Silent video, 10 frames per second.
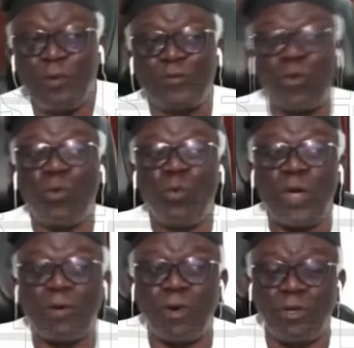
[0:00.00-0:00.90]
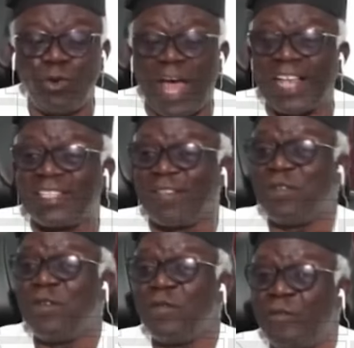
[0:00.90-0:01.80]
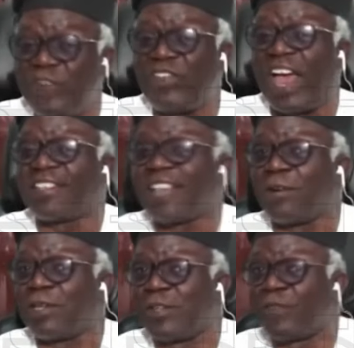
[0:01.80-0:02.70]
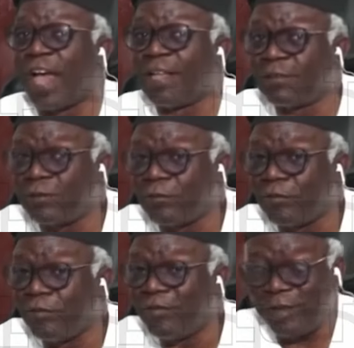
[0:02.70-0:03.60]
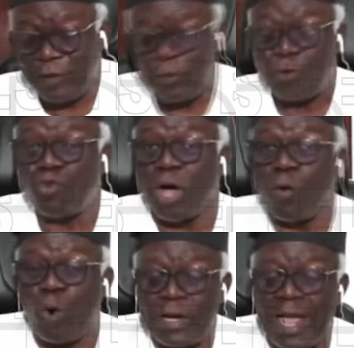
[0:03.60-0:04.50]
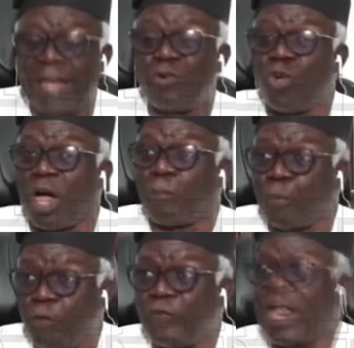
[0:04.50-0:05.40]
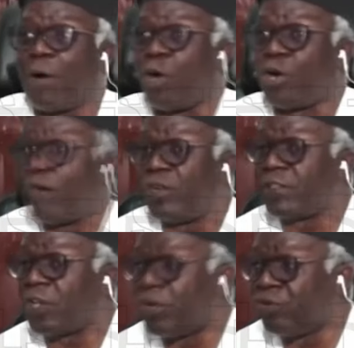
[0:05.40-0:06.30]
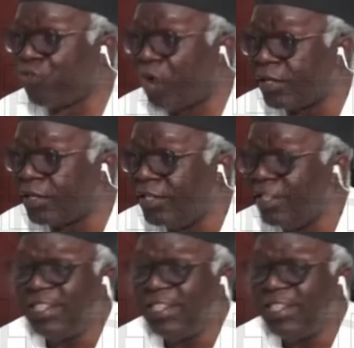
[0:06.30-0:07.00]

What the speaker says: So we are going to ask the Federal Executive Council, you approved the award of this contract.